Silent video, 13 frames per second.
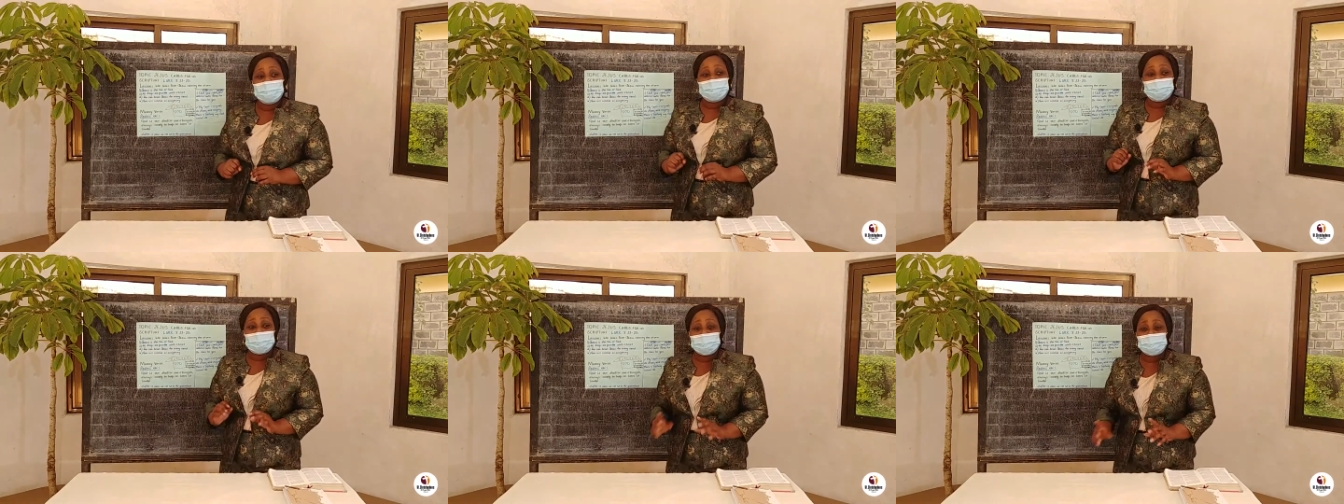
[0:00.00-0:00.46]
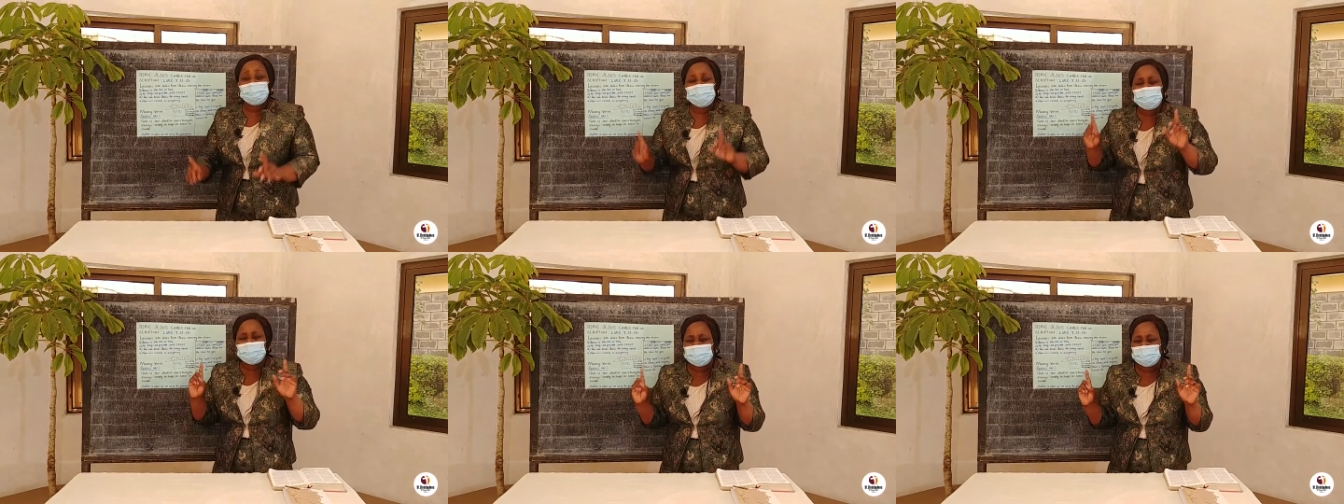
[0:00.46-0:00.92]
of God.
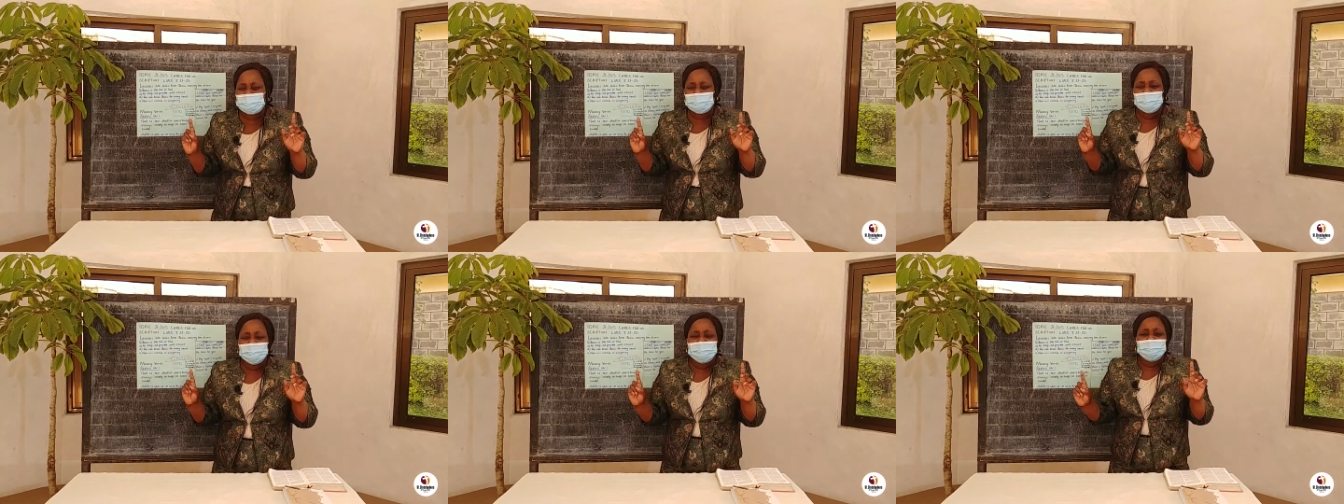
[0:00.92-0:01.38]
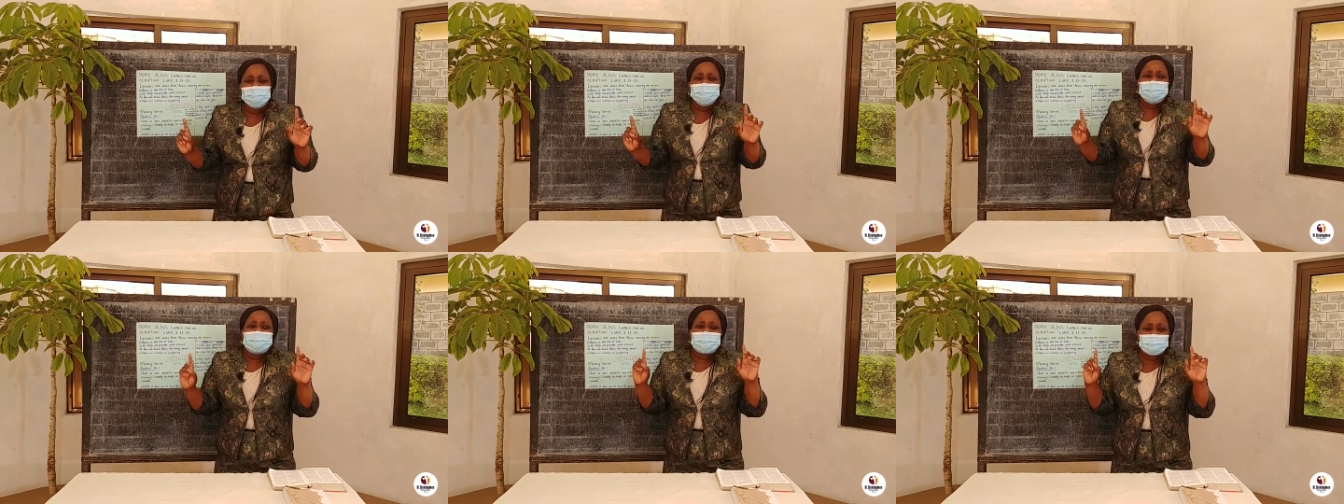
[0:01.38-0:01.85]
True.
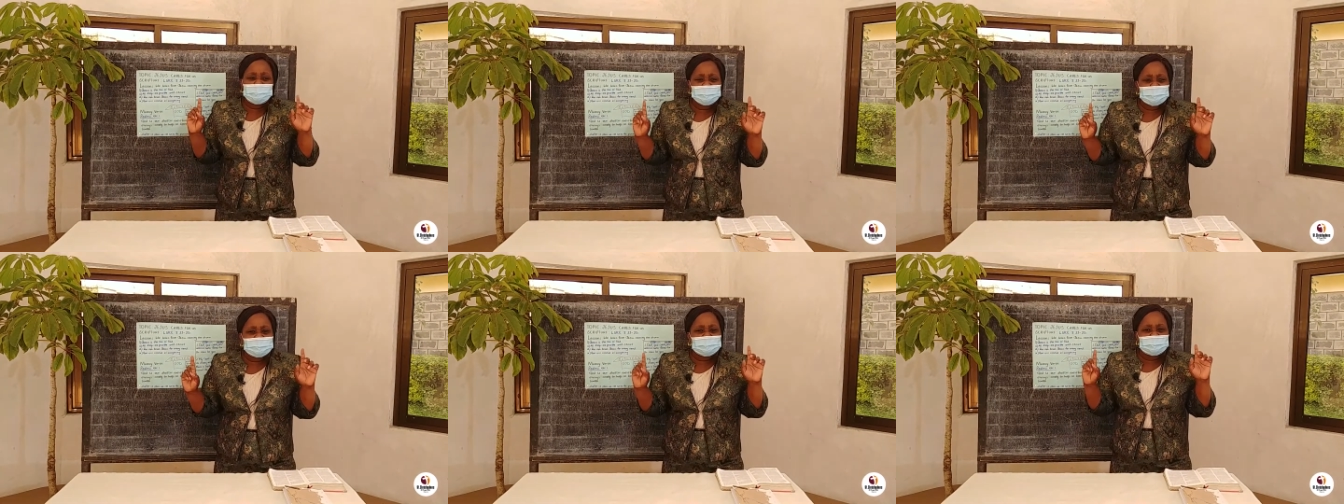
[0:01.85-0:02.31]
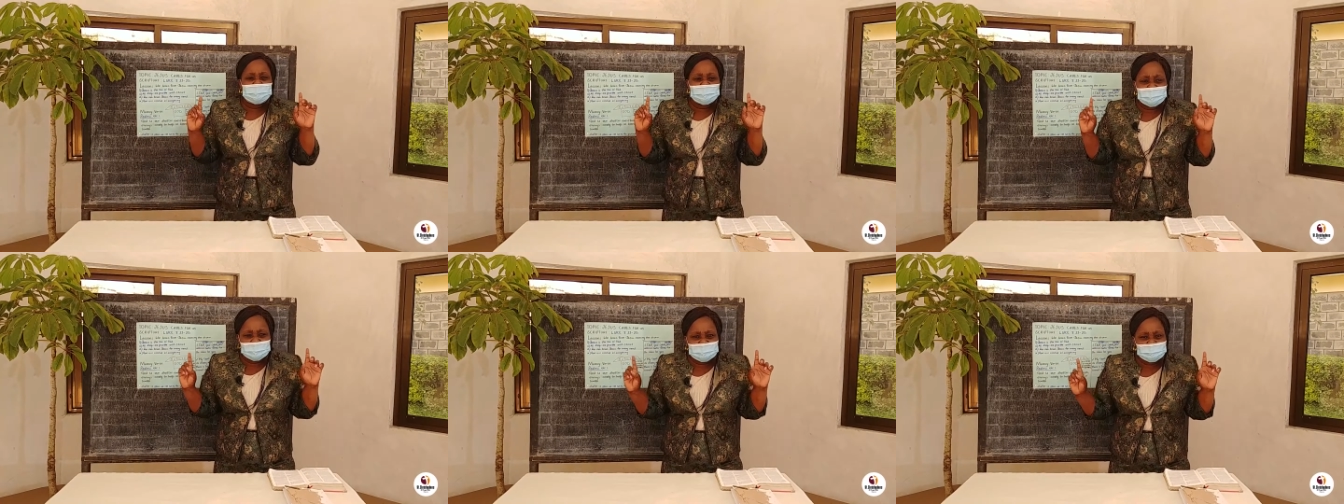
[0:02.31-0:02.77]
Jesus
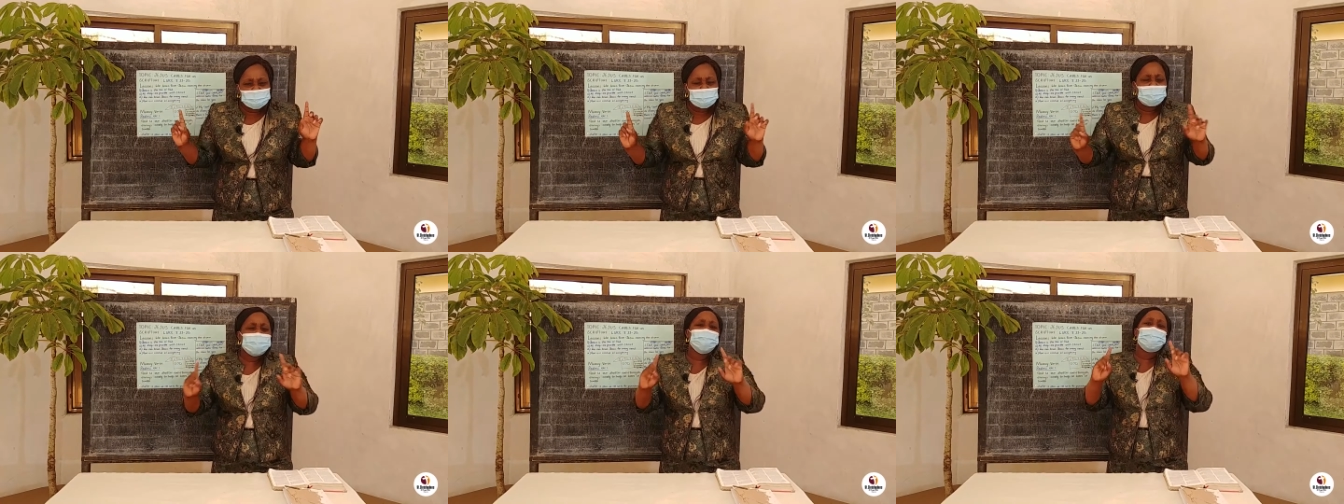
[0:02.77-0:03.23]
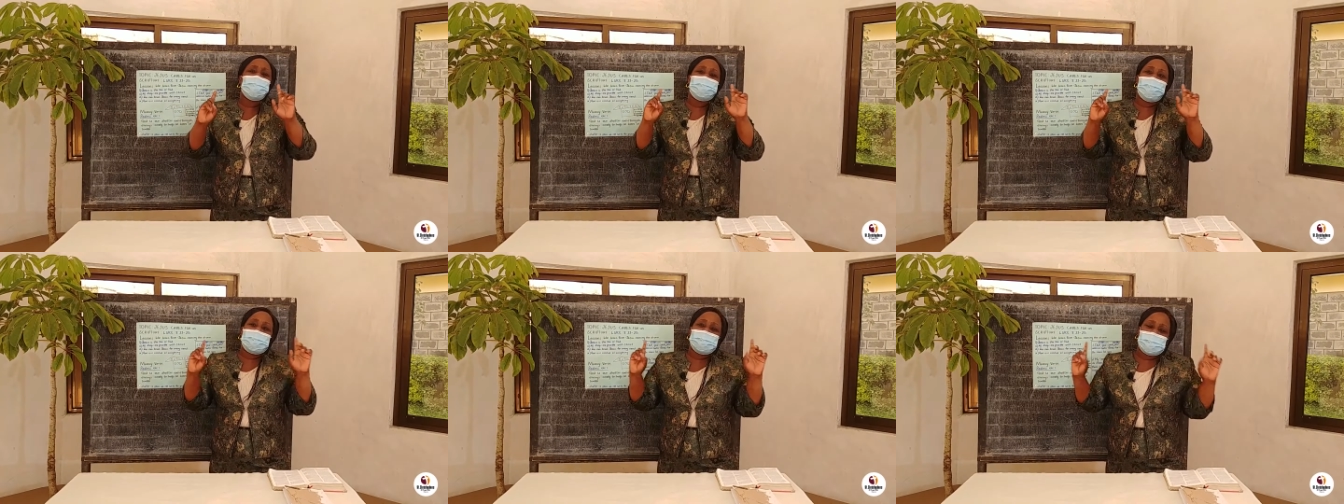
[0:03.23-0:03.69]
did what no
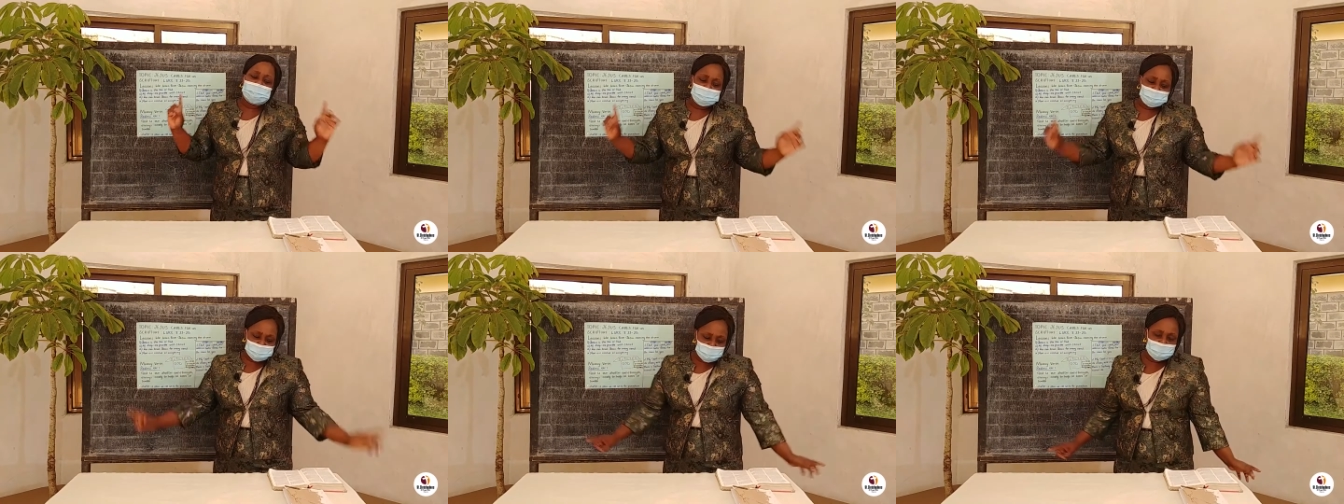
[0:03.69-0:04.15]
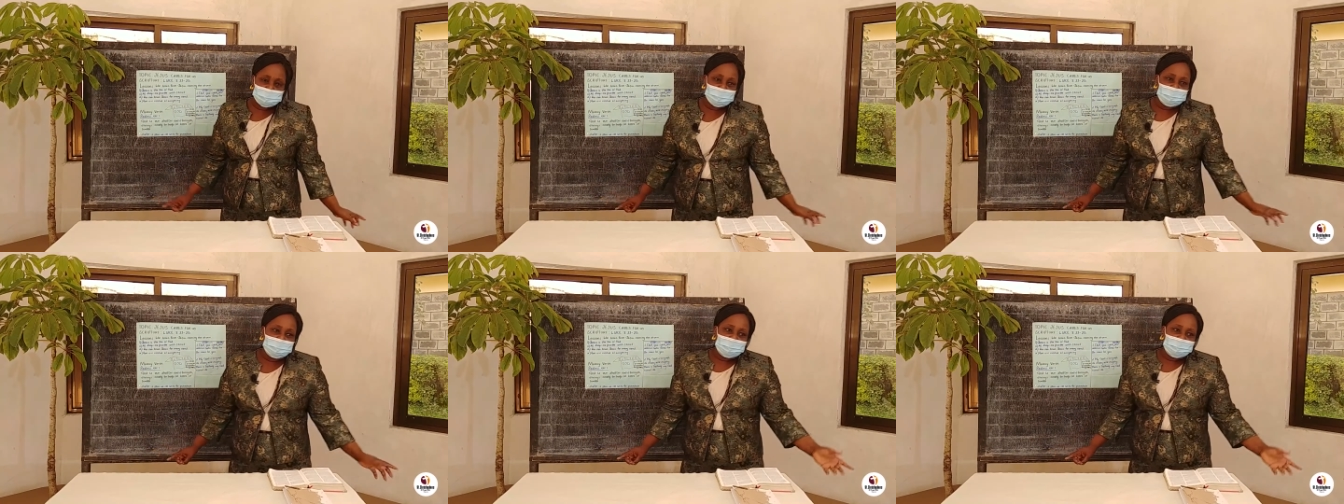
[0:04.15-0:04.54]
man can do.